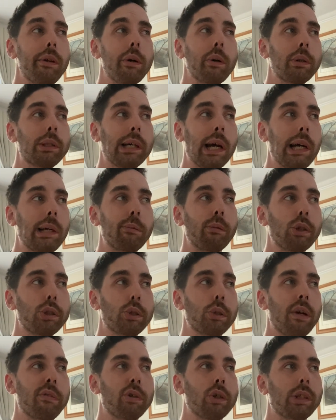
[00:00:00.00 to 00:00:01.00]
time
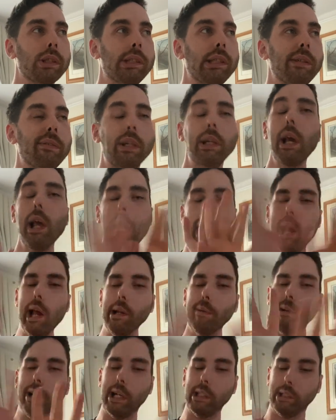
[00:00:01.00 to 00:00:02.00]
whatsoever on TV.
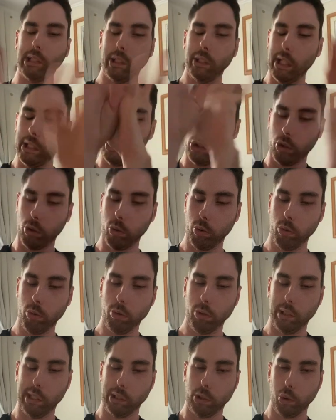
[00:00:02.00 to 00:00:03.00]
Anyway, that's a
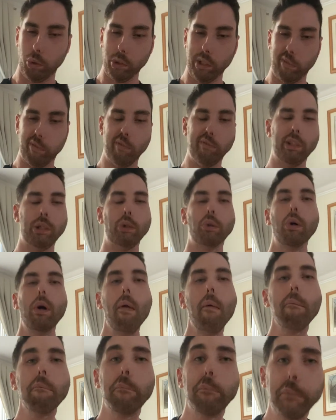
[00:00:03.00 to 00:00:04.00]
whole different video.
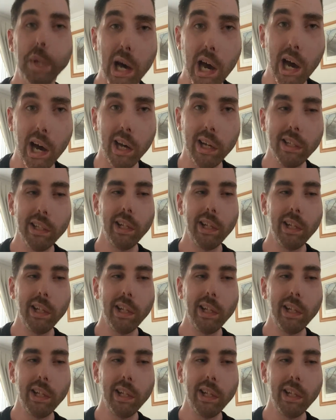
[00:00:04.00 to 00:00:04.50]
But